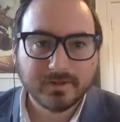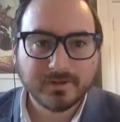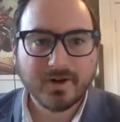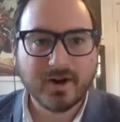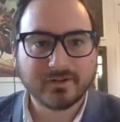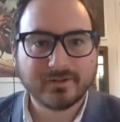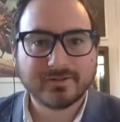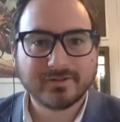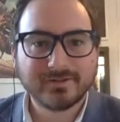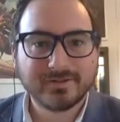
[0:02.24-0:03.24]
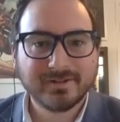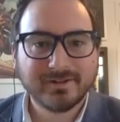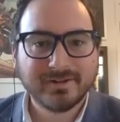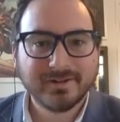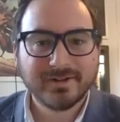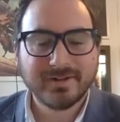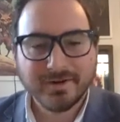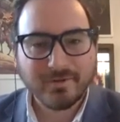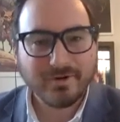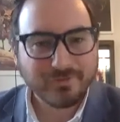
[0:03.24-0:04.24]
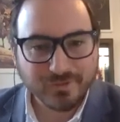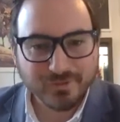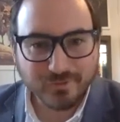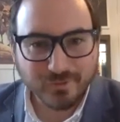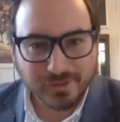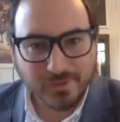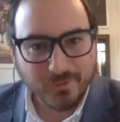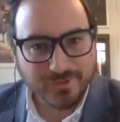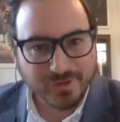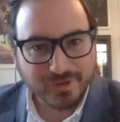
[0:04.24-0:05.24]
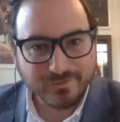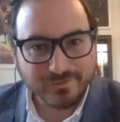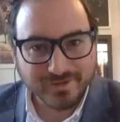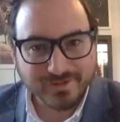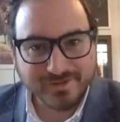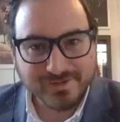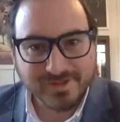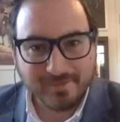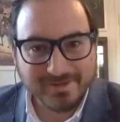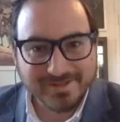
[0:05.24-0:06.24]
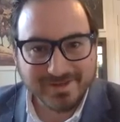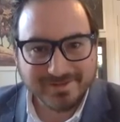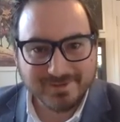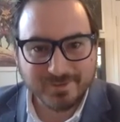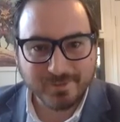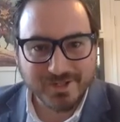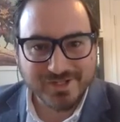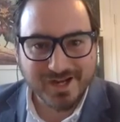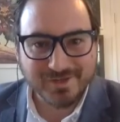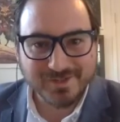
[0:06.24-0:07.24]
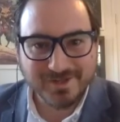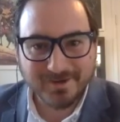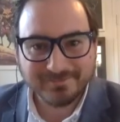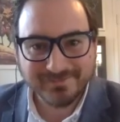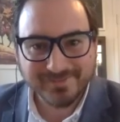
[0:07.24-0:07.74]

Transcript: Nice. Well, first of all, Liora, thank you for coming today. I do appreciate your time.